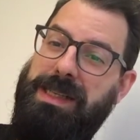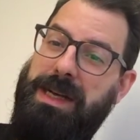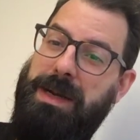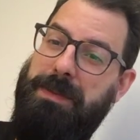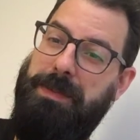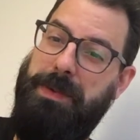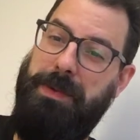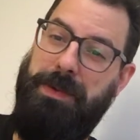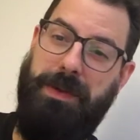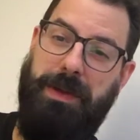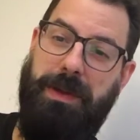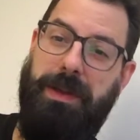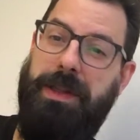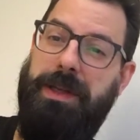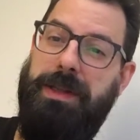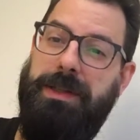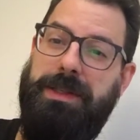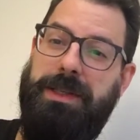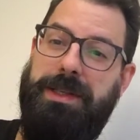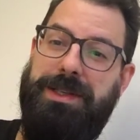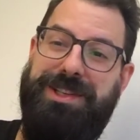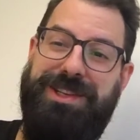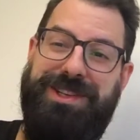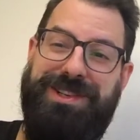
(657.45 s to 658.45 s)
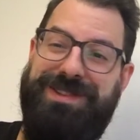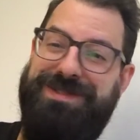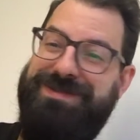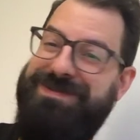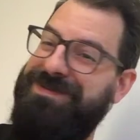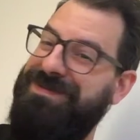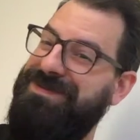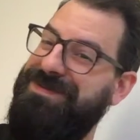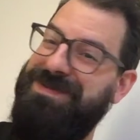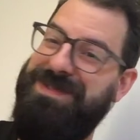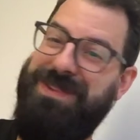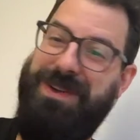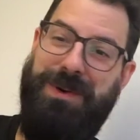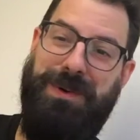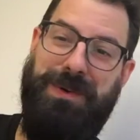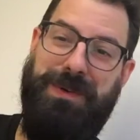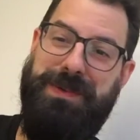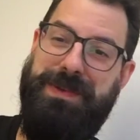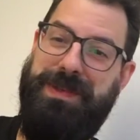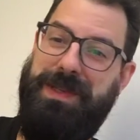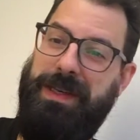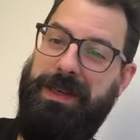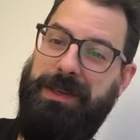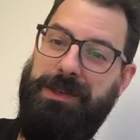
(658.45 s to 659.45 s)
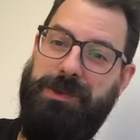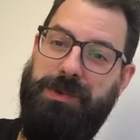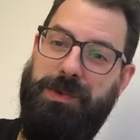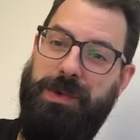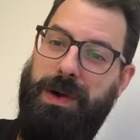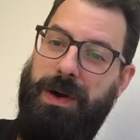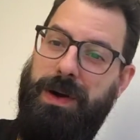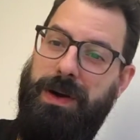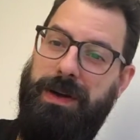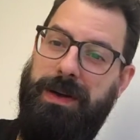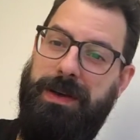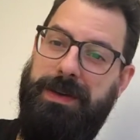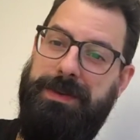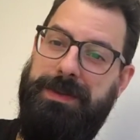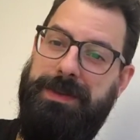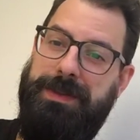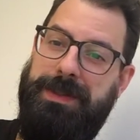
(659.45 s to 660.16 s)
epithelial tissue, the whole thing is wrong.